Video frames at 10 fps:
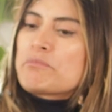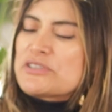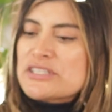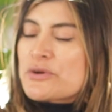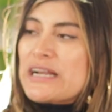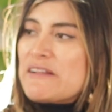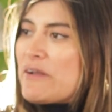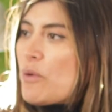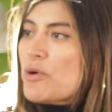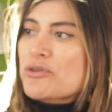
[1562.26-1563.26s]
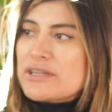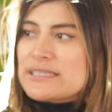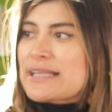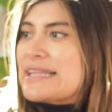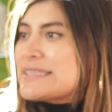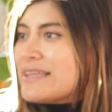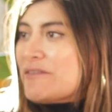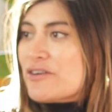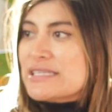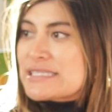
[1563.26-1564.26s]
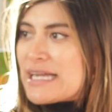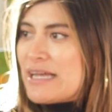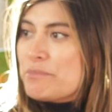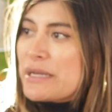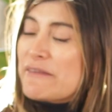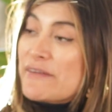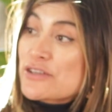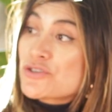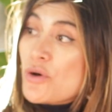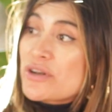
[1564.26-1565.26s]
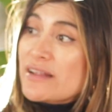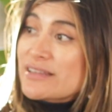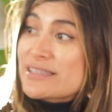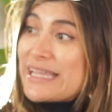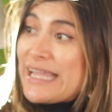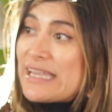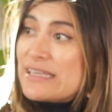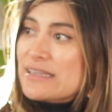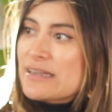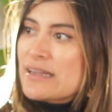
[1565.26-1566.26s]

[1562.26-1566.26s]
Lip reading: which is great if I order it, it gets delivered, it's done. But if I go down the lane,